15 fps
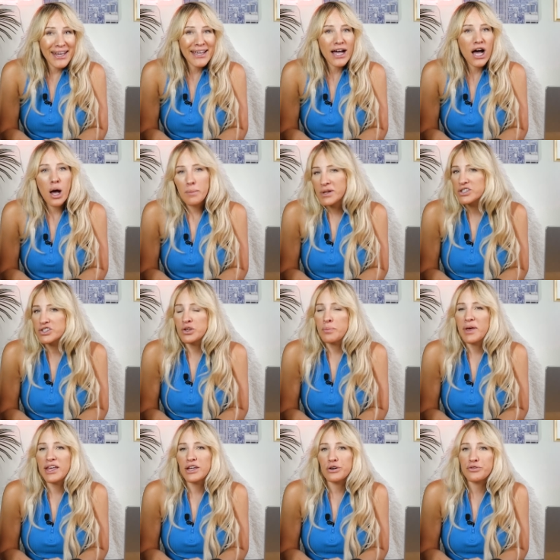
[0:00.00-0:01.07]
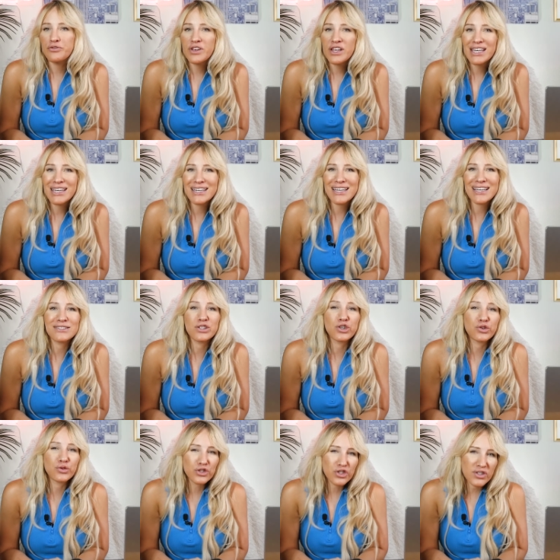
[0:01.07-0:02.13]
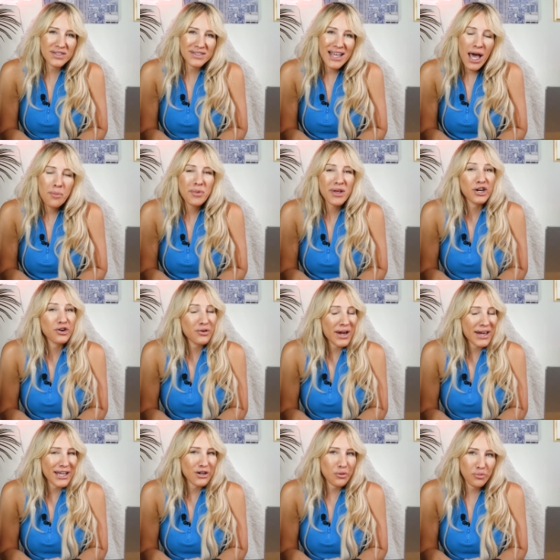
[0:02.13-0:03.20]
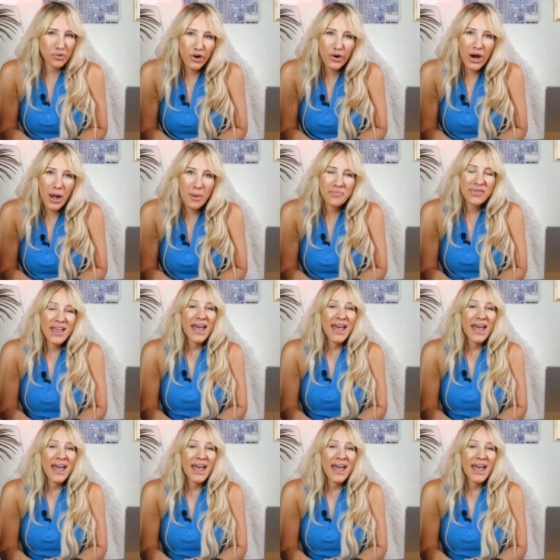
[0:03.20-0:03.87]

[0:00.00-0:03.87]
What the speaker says: how much to pay your affiliate is a crucial step in creating your program.